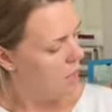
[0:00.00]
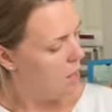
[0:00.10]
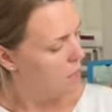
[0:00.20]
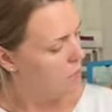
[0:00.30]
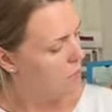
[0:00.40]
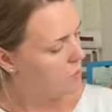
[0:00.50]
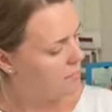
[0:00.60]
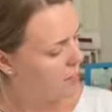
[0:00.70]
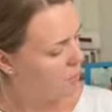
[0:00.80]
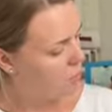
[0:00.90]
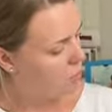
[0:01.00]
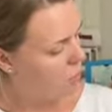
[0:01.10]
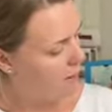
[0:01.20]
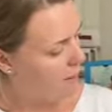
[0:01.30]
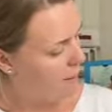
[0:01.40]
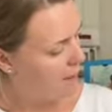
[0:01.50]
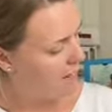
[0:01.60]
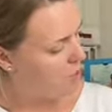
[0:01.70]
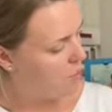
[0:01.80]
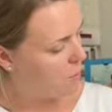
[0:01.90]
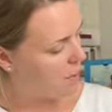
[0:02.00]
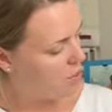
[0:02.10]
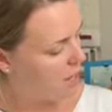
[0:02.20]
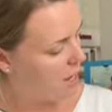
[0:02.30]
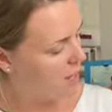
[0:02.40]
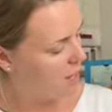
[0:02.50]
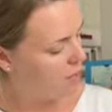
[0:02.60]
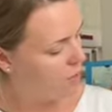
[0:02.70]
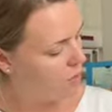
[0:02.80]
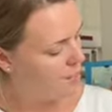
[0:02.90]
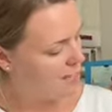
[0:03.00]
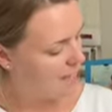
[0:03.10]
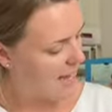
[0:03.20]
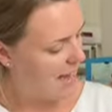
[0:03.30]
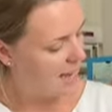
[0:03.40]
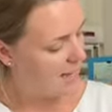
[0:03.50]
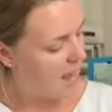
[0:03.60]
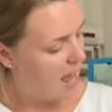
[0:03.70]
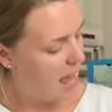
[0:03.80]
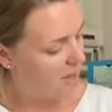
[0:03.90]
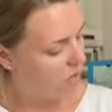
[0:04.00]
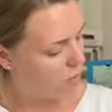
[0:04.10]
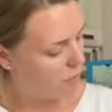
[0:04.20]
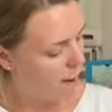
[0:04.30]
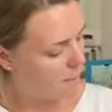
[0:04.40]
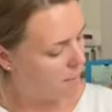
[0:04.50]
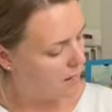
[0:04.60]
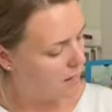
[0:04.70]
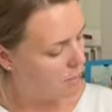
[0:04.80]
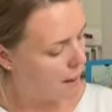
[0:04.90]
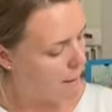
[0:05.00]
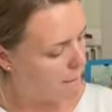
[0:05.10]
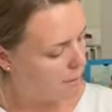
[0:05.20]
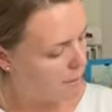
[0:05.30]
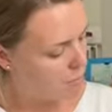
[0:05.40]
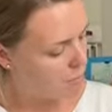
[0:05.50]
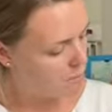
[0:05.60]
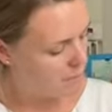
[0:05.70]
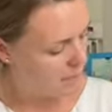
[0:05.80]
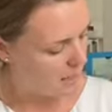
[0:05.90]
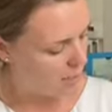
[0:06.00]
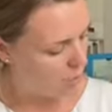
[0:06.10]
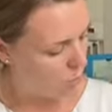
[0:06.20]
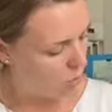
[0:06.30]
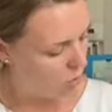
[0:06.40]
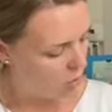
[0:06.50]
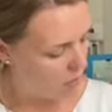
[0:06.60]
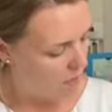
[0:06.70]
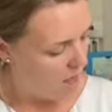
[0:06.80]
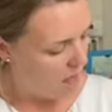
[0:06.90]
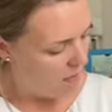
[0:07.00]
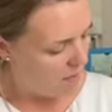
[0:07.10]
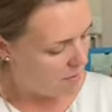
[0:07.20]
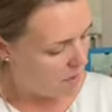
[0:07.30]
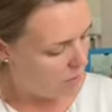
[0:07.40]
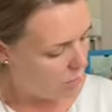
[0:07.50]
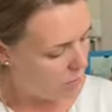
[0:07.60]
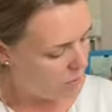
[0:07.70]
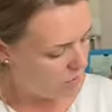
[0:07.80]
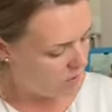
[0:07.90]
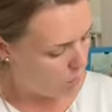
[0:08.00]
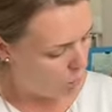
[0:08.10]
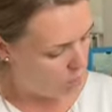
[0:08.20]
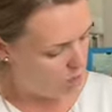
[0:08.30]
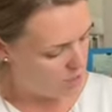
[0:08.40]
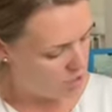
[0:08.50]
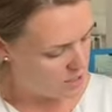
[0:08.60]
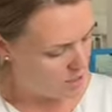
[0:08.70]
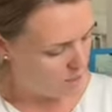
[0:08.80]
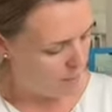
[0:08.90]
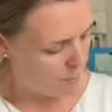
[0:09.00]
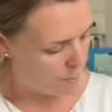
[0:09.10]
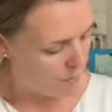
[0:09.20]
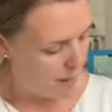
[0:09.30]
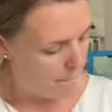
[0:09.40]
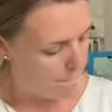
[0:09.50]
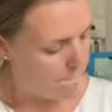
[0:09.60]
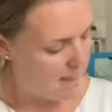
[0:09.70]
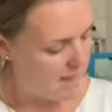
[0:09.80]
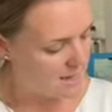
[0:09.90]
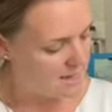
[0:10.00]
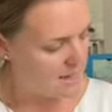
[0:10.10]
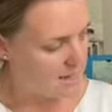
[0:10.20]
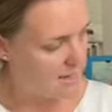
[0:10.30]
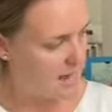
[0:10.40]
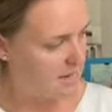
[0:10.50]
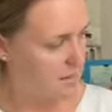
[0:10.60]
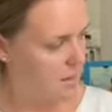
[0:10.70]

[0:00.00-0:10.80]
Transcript: Lucy was drawing a picture when she heard the noises again, a scrambling, rambling, rustling in the walls. "There are wolves in the walls," she told her brother. "Bats," he said.